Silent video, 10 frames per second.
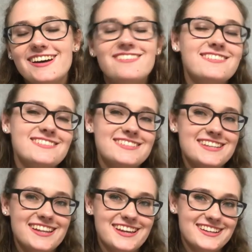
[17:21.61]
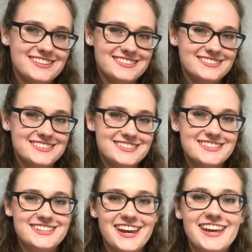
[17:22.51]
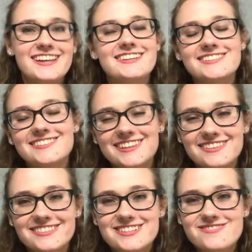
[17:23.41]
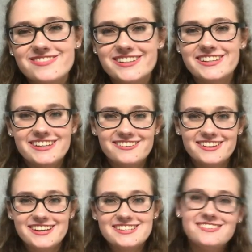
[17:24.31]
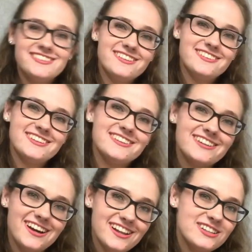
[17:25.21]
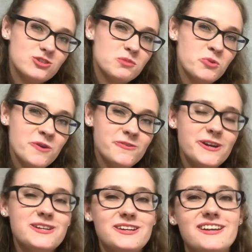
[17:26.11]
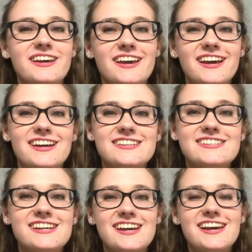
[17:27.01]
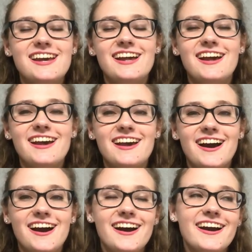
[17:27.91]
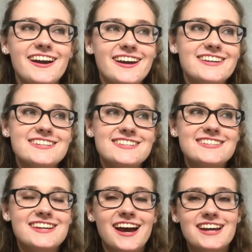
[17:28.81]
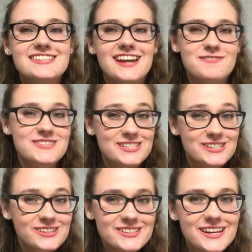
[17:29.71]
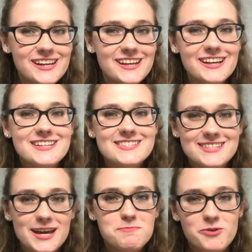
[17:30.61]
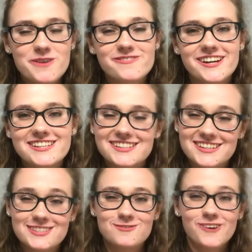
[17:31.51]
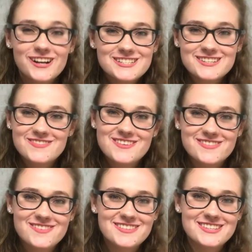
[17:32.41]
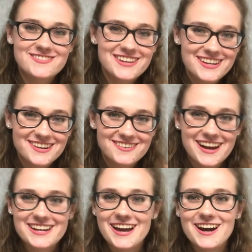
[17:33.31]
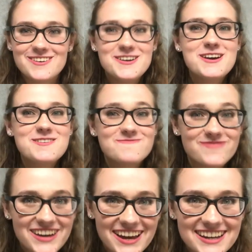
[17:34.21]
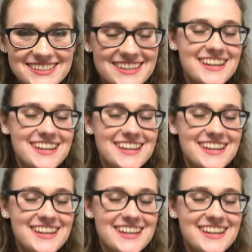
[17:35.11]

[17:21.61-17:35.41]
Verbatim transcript: I don't want to say like shade or whatever, but they were like, do you really want to go to college with a boyfriend? And I'm still dating said boyfriend, and he's watching me film this video right now, but